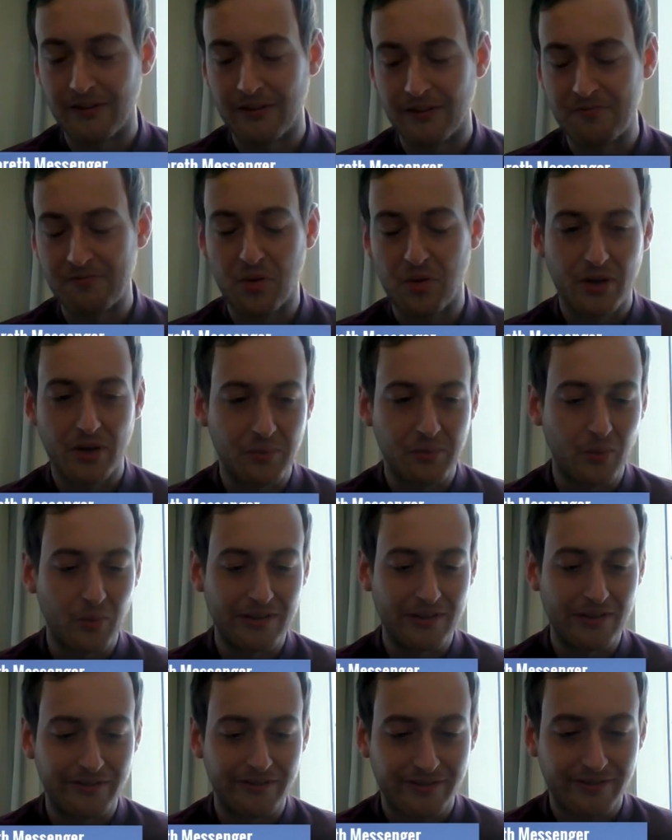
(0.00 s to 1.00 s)
they've put him
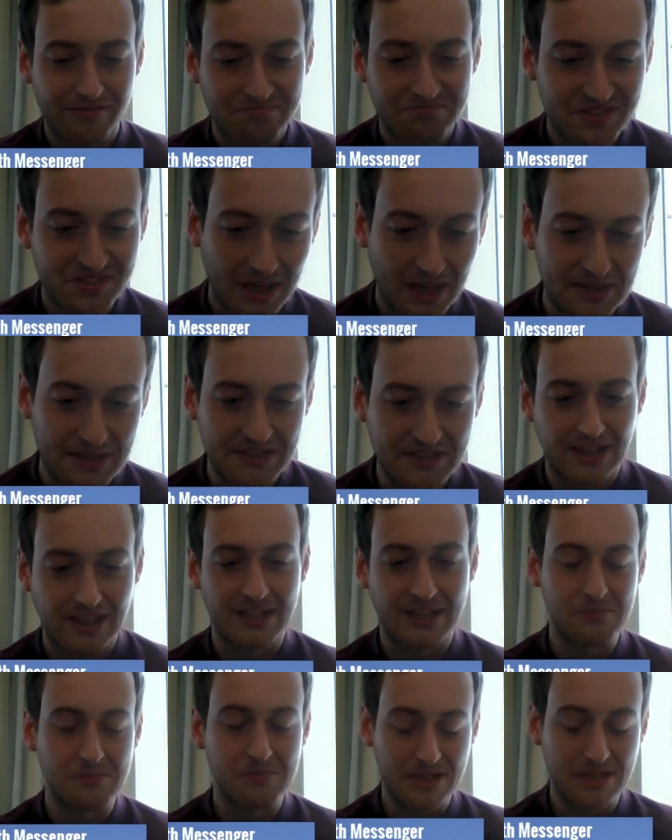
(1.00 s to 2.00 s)
with Sami
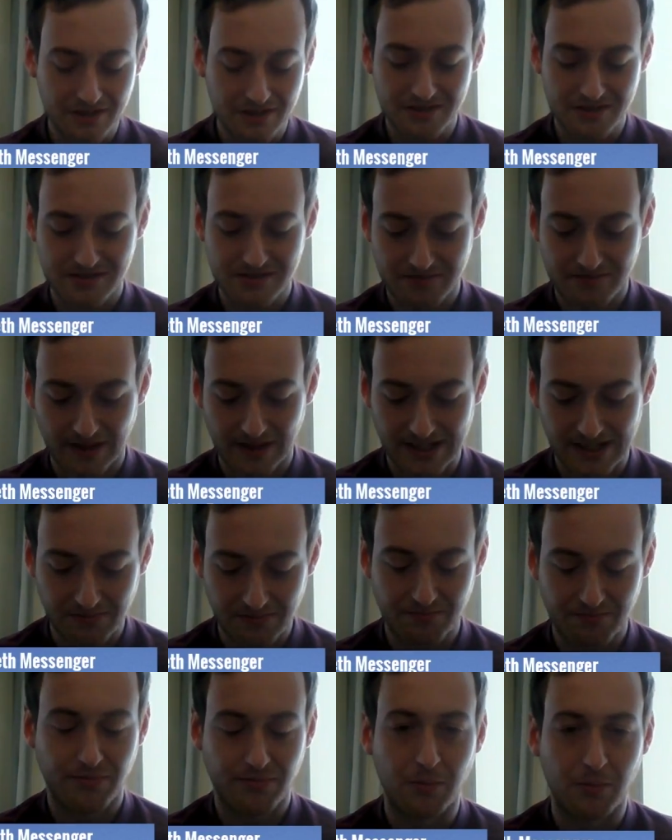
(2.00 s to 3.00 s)
Zayn because they
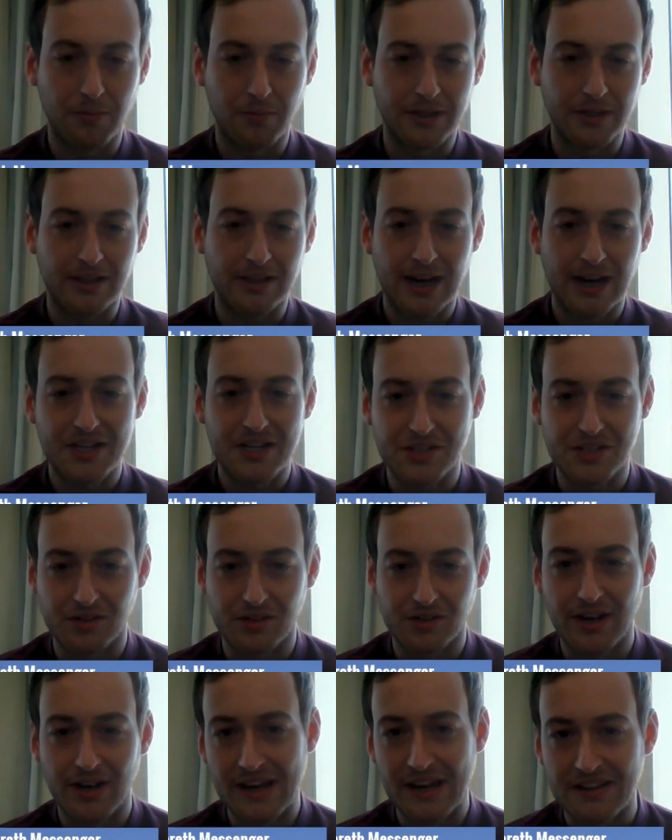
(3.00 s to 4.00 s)
probably clashed on
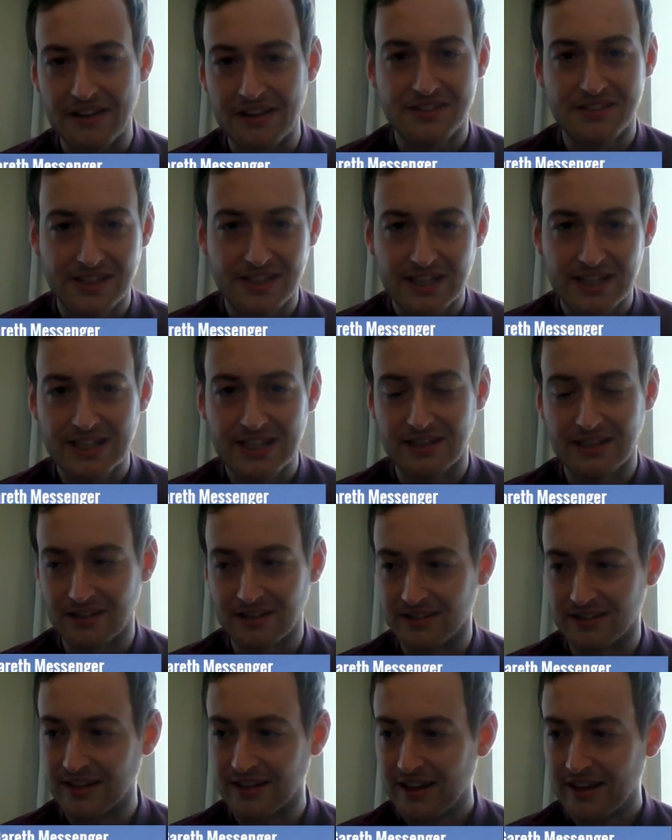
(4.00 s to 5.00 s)
NXT
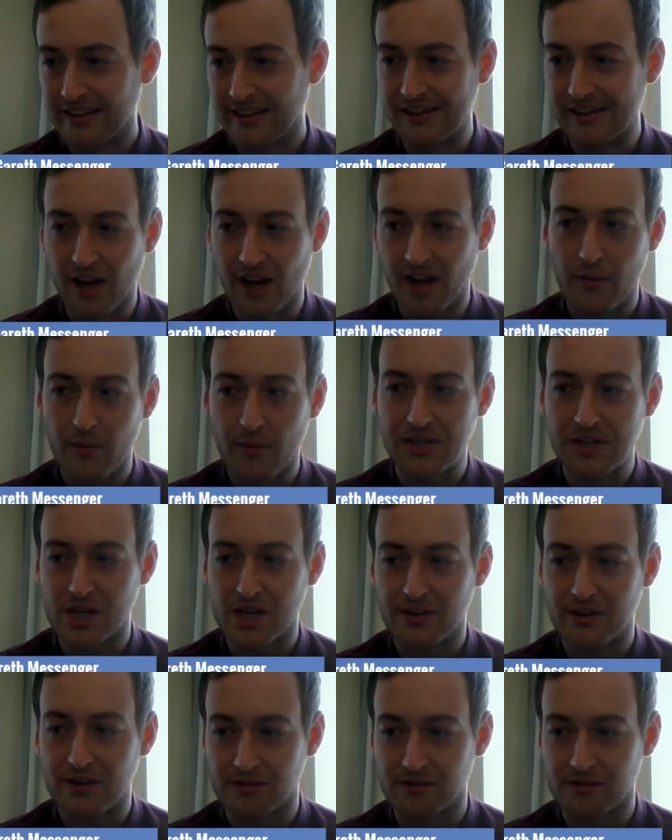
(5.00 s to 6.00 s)
and they know each
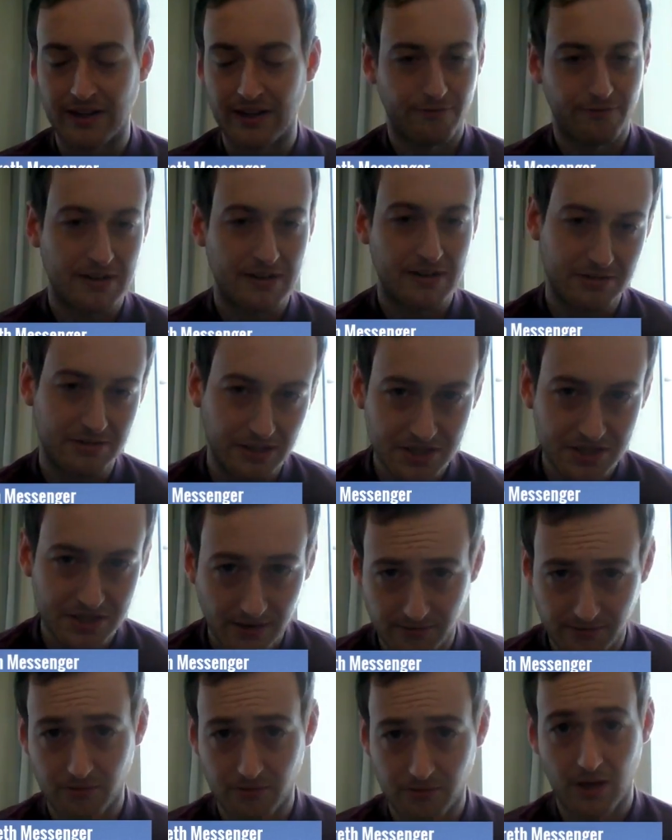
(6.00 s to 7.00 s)
other and they've wrestled each
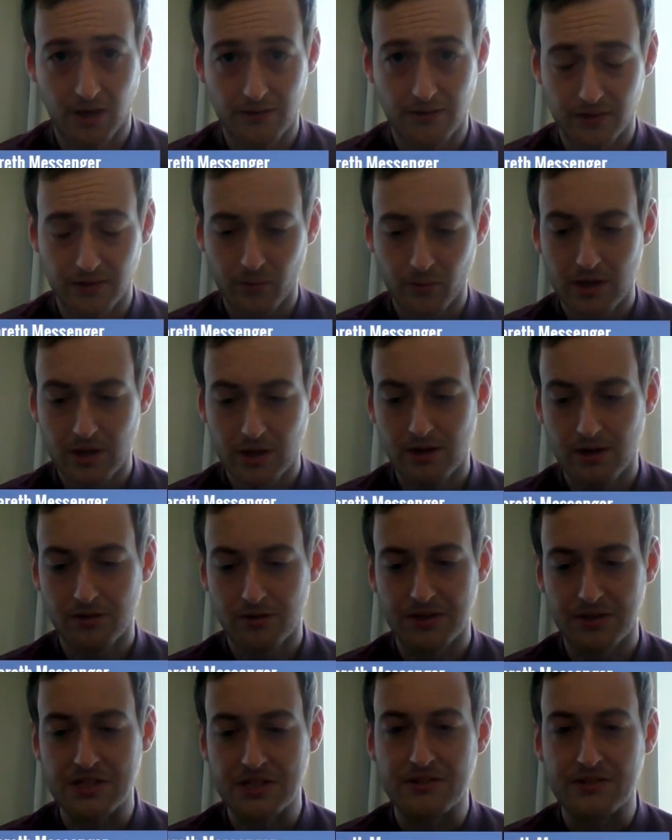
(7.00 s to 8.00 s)
other all over the world,
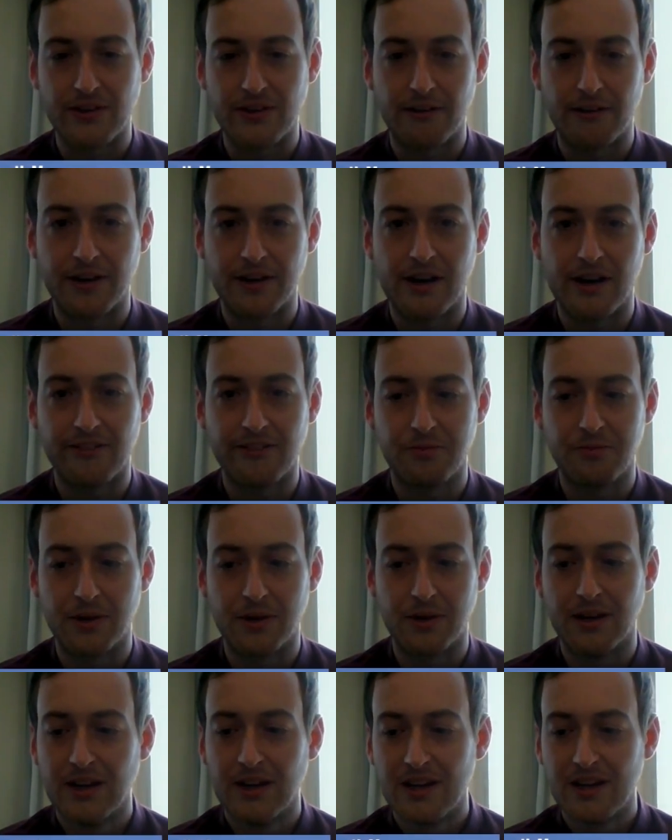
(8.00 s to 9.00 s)
which is fair enough,
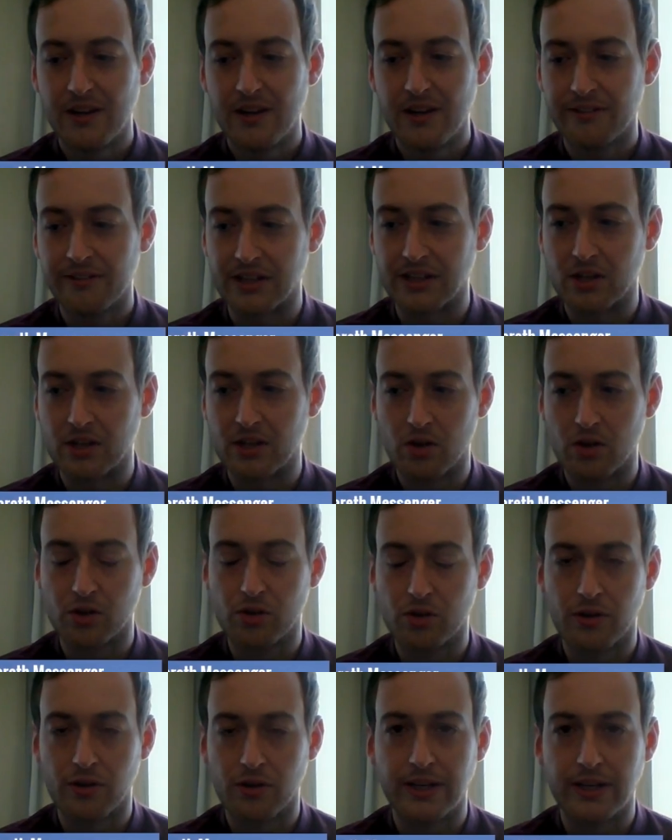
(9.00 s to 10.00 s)
but nothing
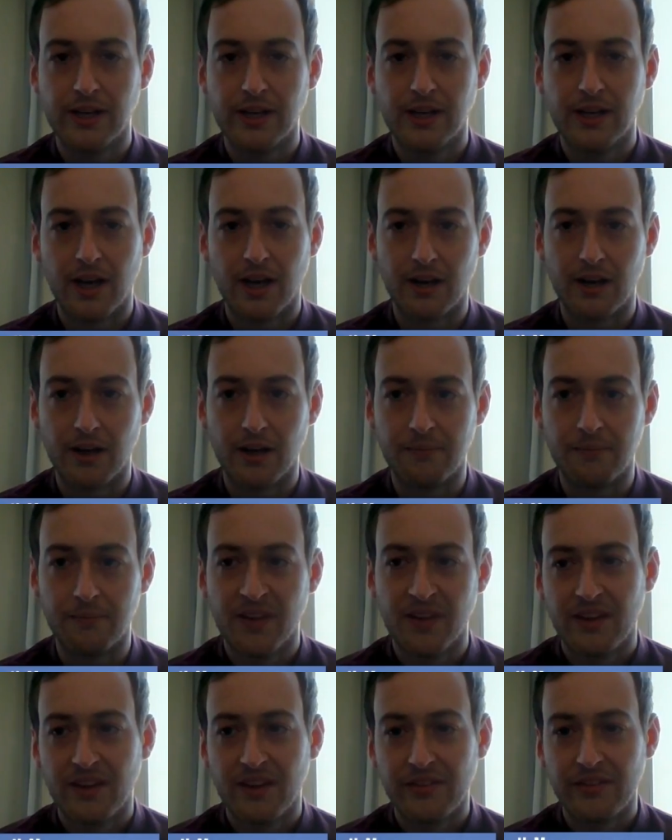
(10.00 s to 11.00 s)
concrete.
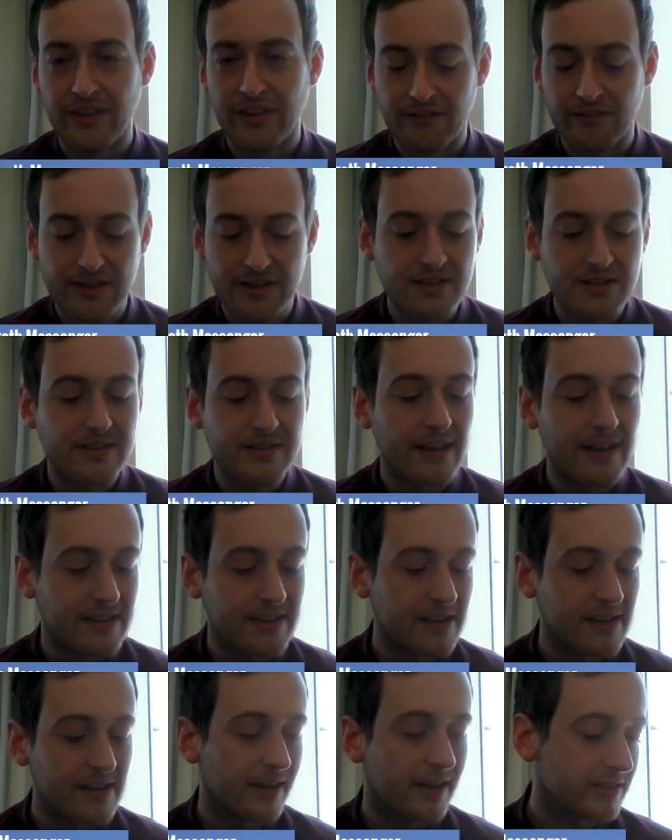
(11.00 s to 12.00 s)

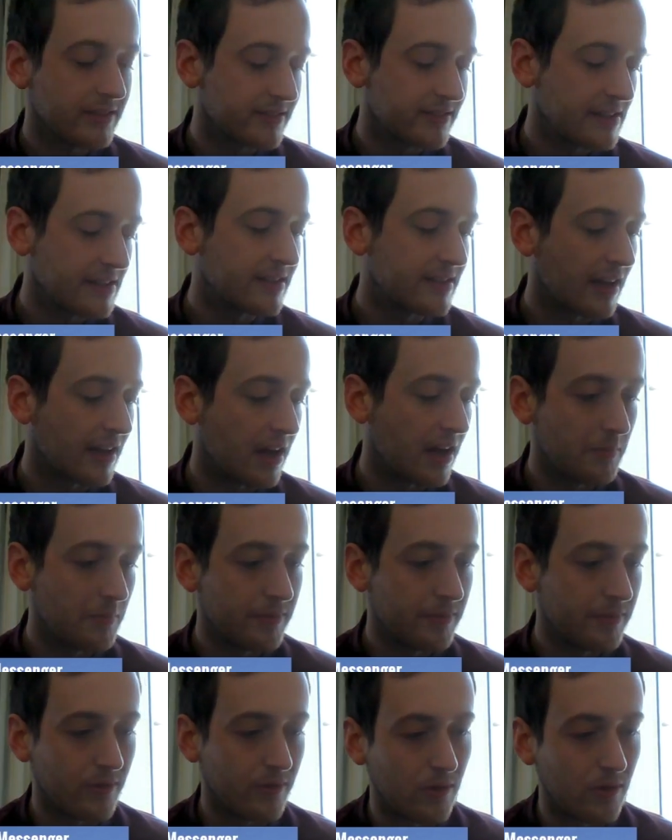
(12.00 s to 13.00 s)
They are setting up
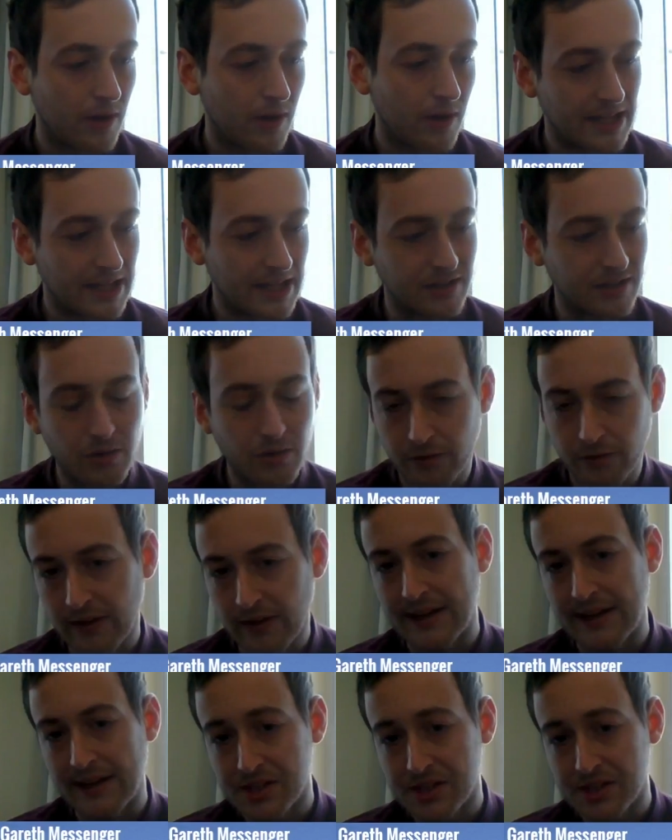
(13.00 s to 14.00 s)
for a new
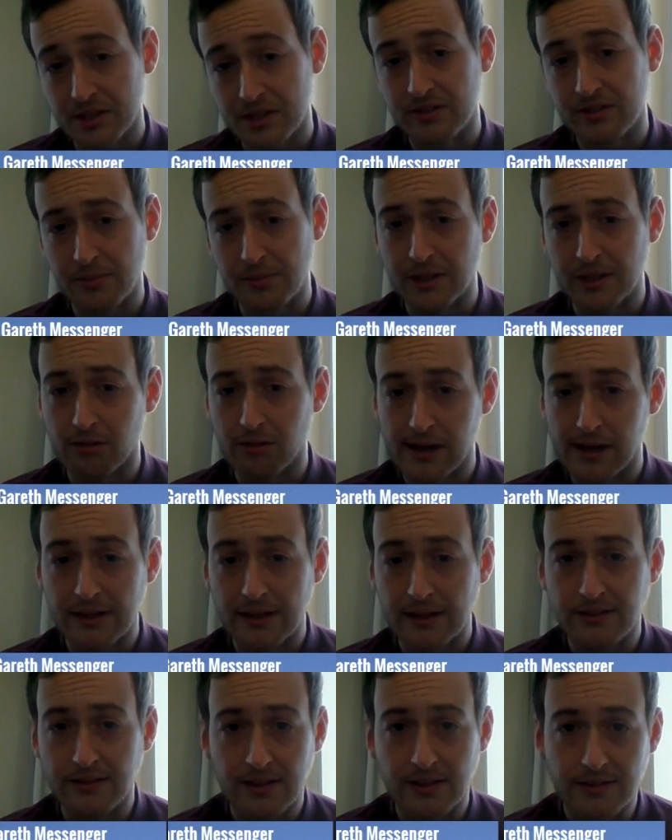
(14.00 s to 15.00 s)
faction to be
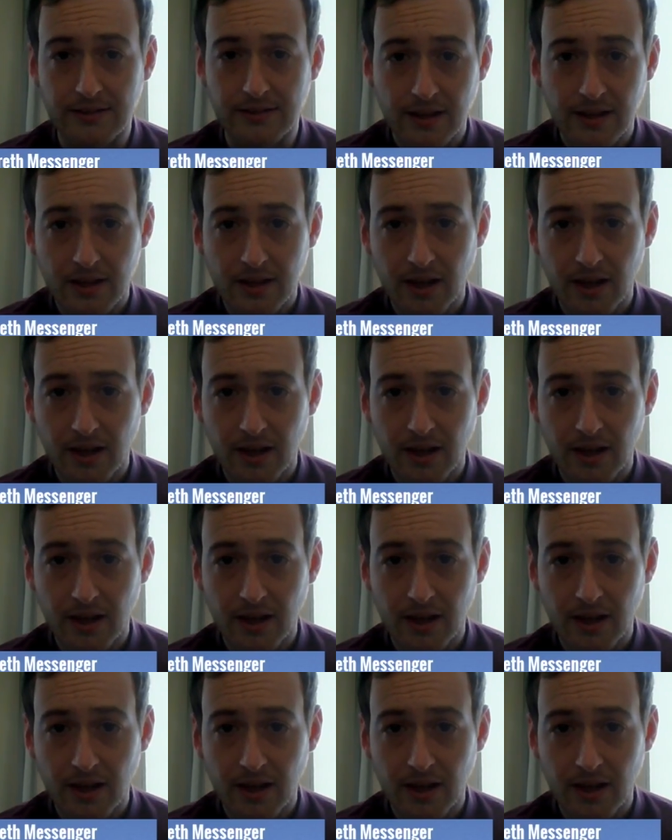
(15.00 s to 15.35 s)
created,